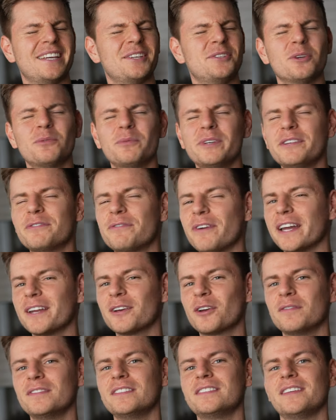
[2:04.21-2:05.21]
you don't really find
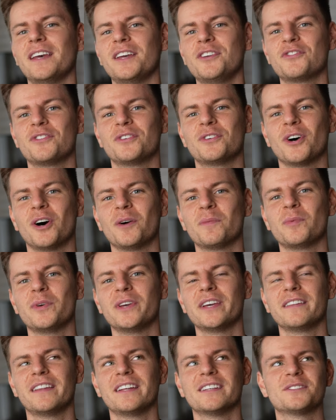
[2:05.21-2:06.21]
a conversation
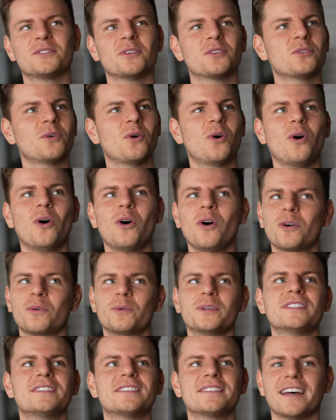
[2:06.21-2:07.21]
topic, there's those
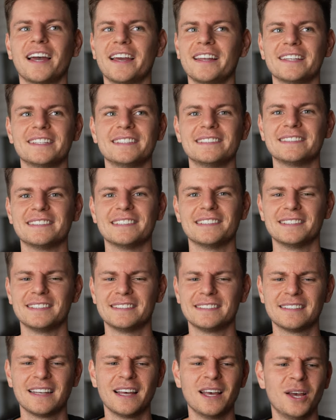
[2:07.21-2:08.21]
awkward
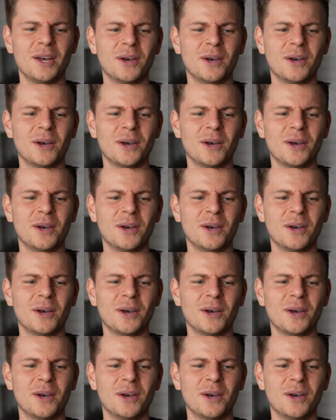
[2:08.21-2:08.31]
silences,